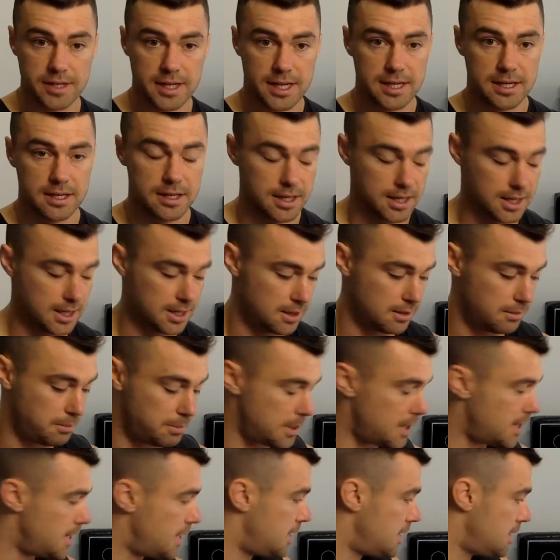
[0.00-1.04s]
done in the
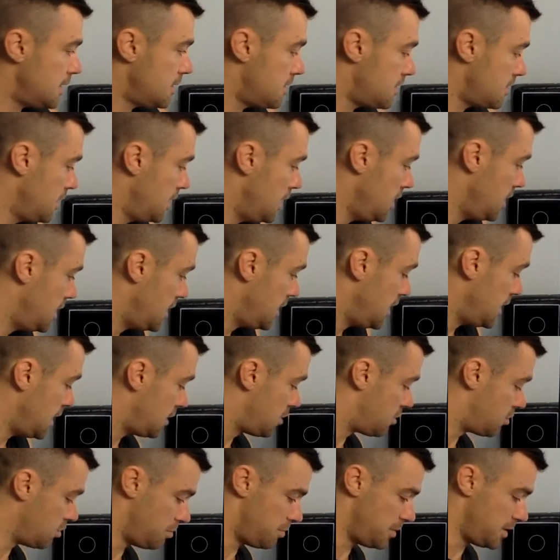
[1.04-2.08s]
past. It
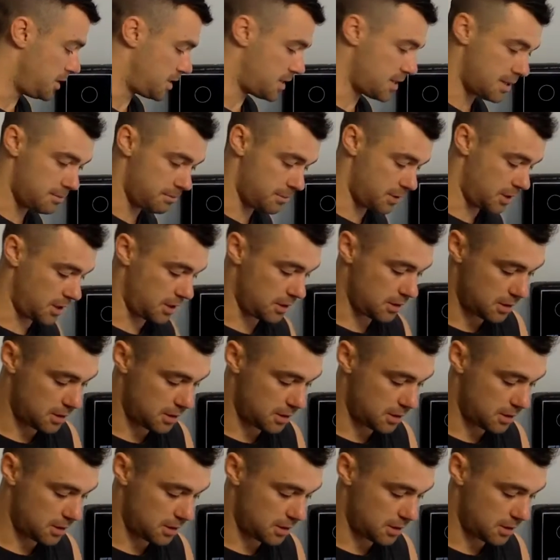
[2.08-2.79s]
could be something